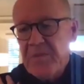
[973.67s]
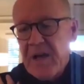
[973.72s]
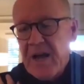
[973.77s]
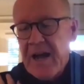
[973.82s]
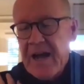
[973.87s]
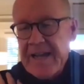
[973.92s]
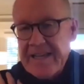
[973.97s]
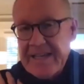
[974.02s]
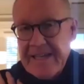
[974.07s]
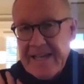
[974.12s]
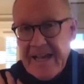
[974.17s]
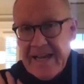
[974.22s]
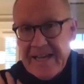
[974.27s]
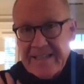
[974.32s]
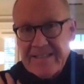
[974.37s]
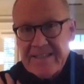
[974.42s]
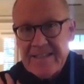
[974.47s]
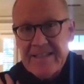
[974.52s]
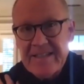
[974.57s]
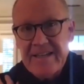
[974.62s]
I
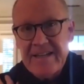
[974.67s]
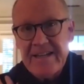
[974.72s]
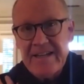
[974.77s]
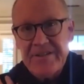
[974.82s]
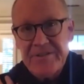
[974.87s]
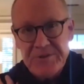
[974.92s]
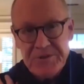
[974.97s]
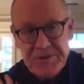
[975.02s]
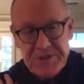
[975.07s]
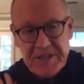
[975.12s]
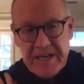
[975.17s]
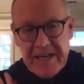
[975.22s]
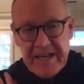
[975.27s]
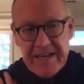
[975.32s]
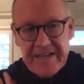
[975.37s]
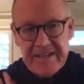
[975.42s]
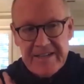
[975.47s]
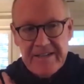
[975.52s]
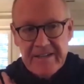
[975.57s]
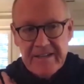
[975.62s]
get and I
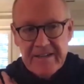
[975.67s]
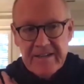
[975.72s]
understand.